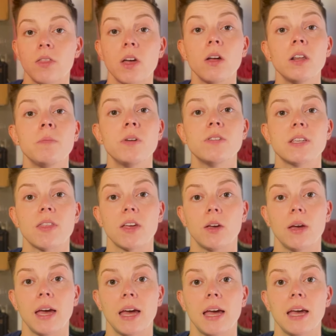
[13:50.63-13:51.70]
The only music that
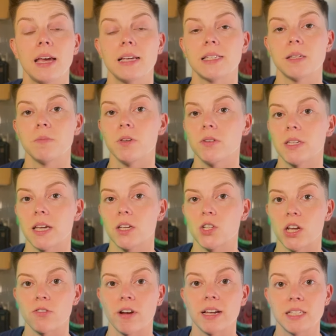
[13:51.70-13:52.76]
you hear is the music
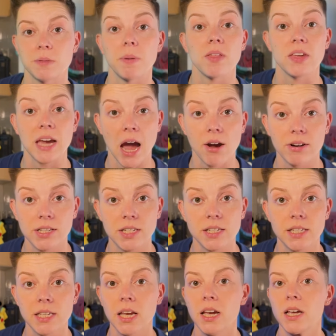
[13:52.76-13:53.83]
generated by the
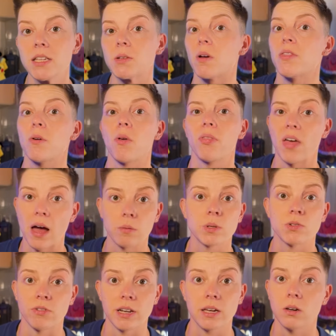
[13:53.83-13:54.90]
characters, so I thought that
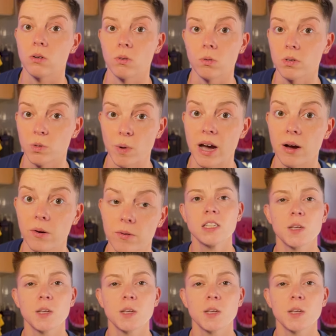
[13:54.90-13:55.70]
was really cool as well.